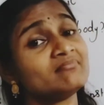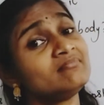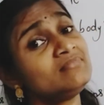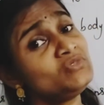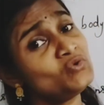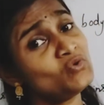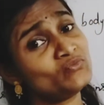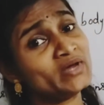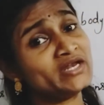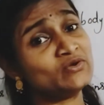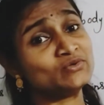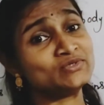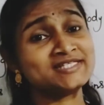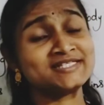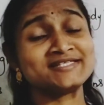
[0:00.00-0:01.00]
No one
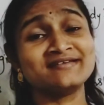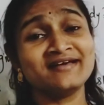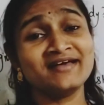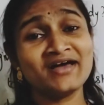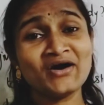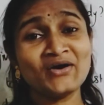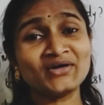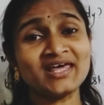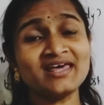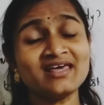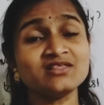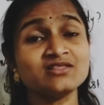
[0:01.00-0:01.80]
knows. Okay,